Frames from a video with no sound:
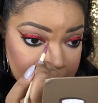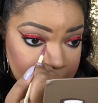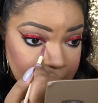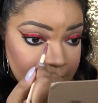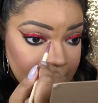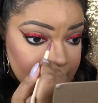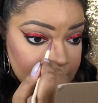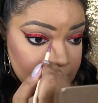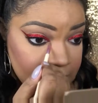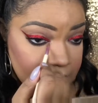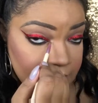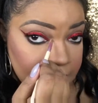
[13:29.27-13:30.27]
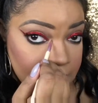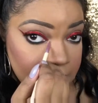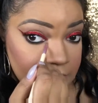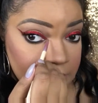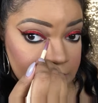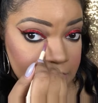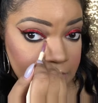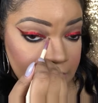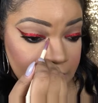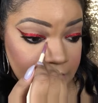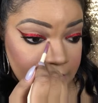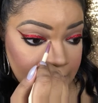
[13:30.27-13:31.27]
So I'm actually, if you can see,
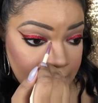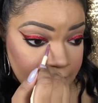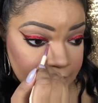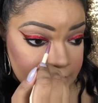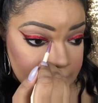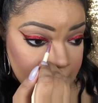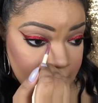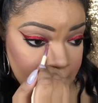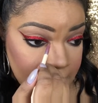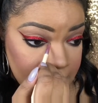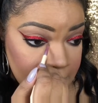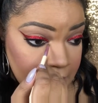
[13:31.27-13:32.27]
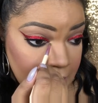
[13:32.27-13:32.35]
going outside